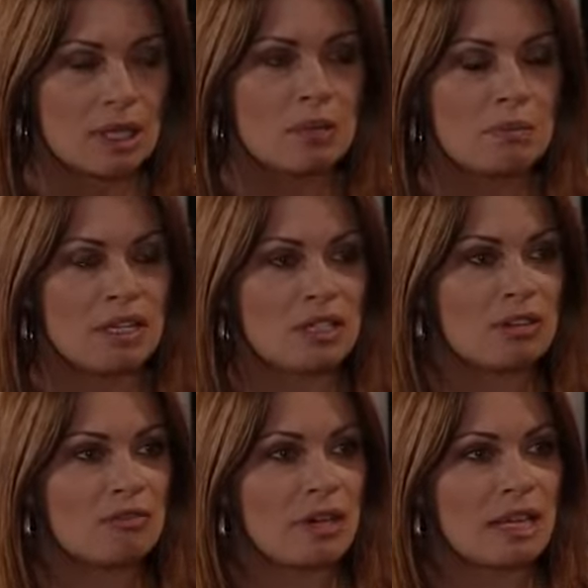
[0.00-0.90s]
Peter, you
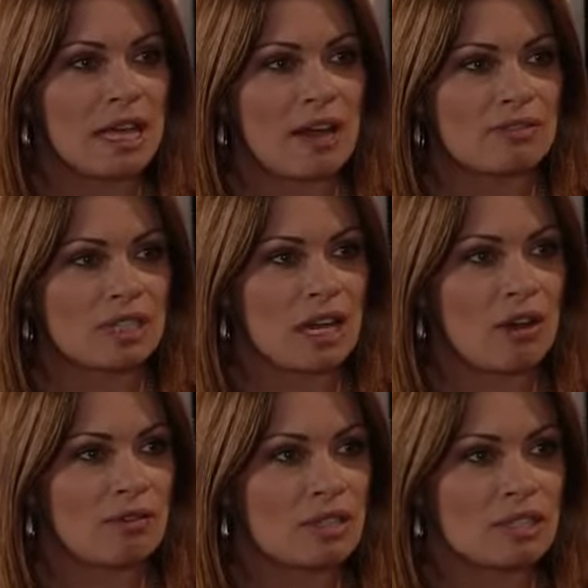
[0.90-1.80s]
really have to get off
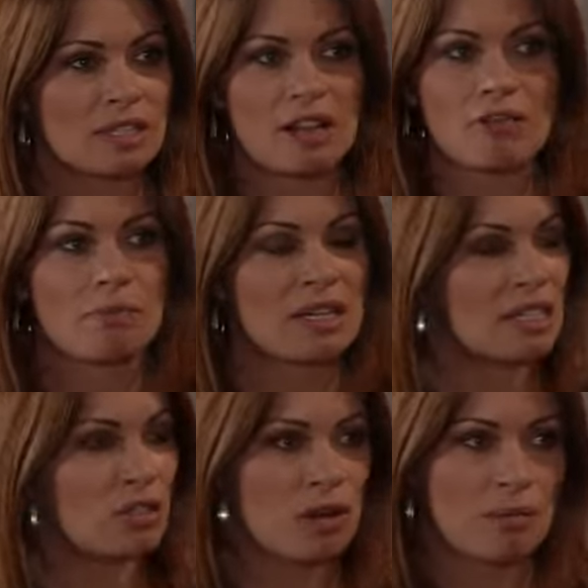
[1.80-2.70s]
this self-pity
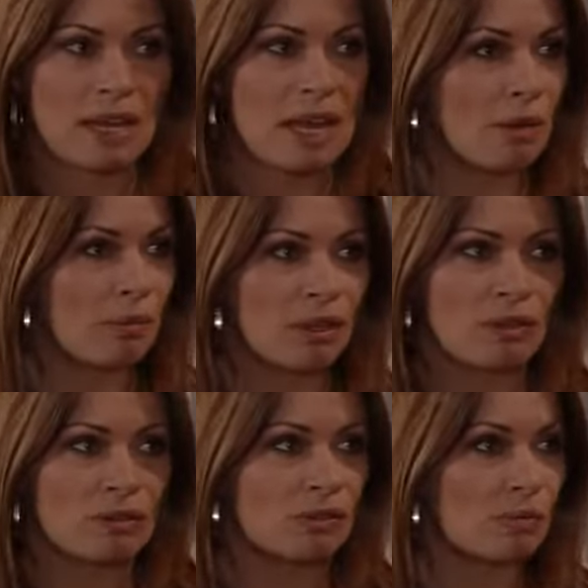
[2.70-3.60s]
trip now
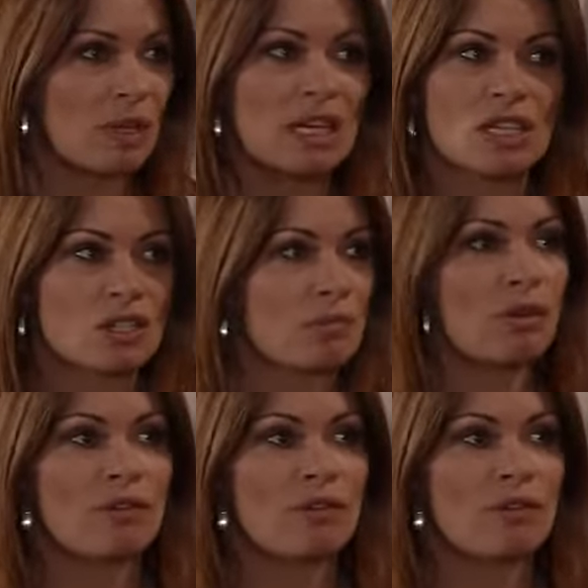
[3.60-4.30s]
because we need to move